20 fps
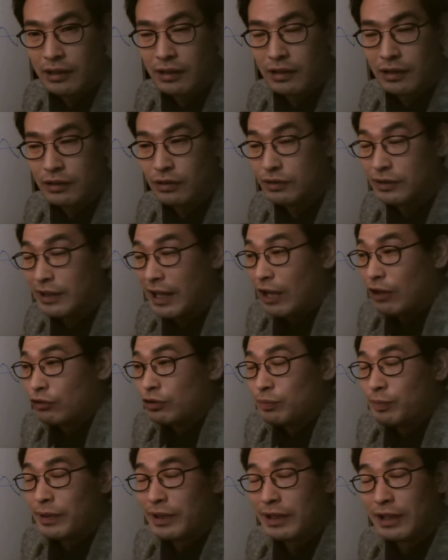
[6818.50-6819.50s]
So they
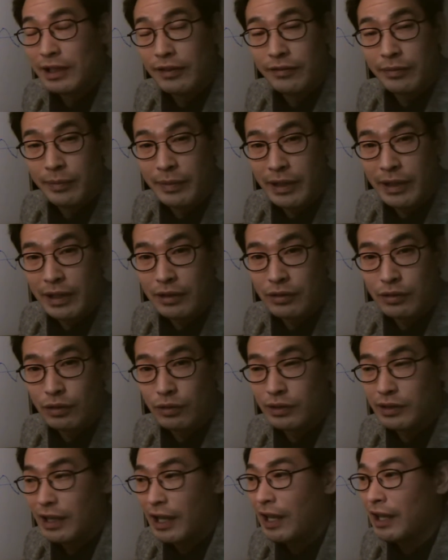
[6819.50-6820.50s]
wouldn't believe me. So
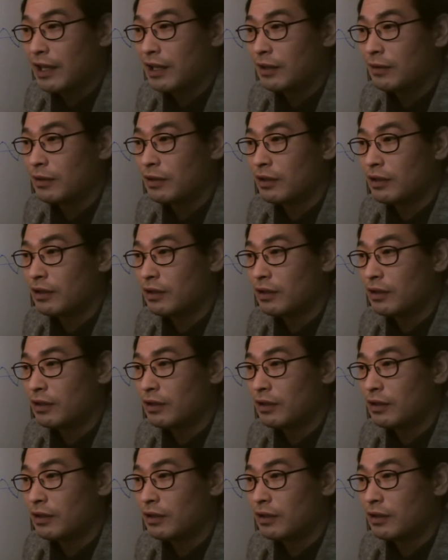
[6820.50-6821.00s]
they